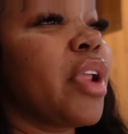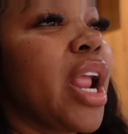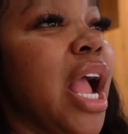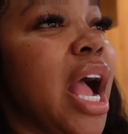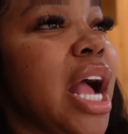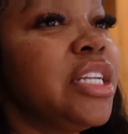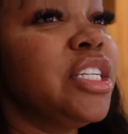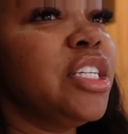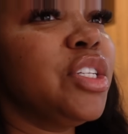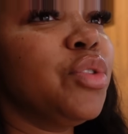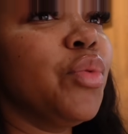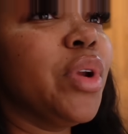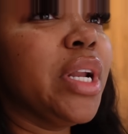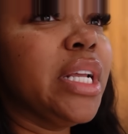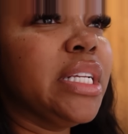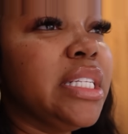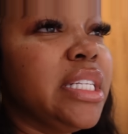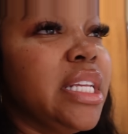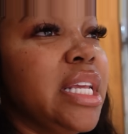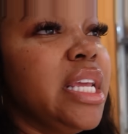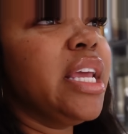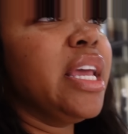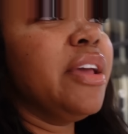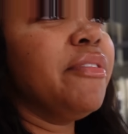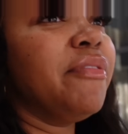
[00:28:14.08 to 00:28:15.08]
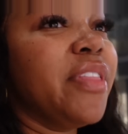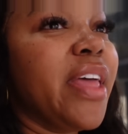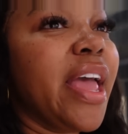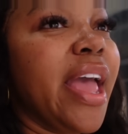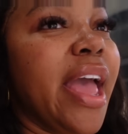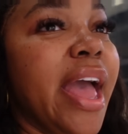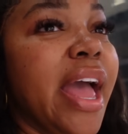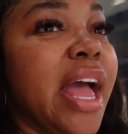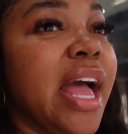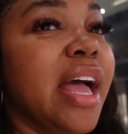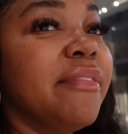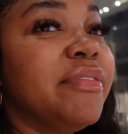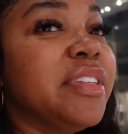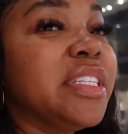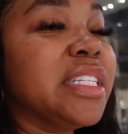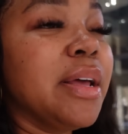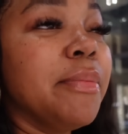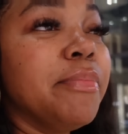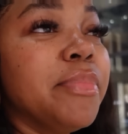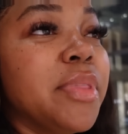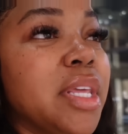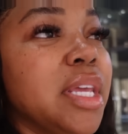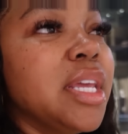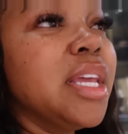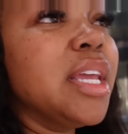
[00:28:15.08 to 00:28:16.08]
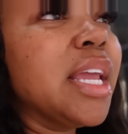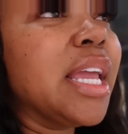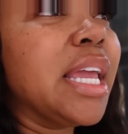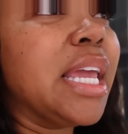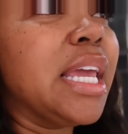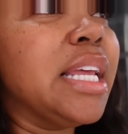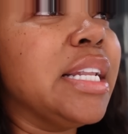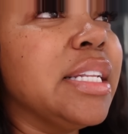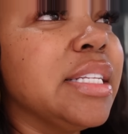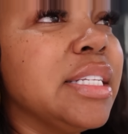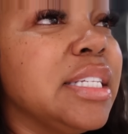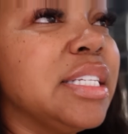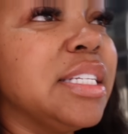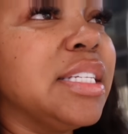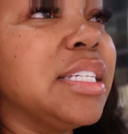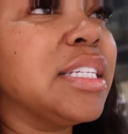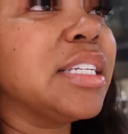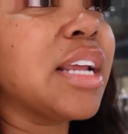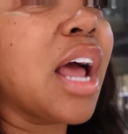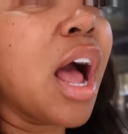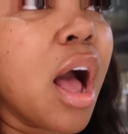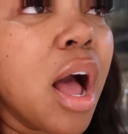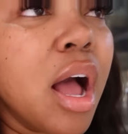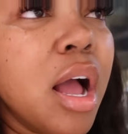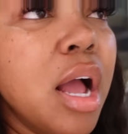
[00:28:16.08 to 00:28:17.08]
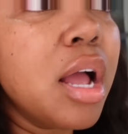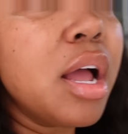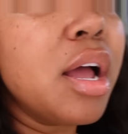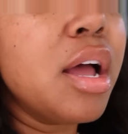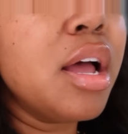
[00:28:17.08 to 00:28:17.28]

I just want to see if they have something in stock.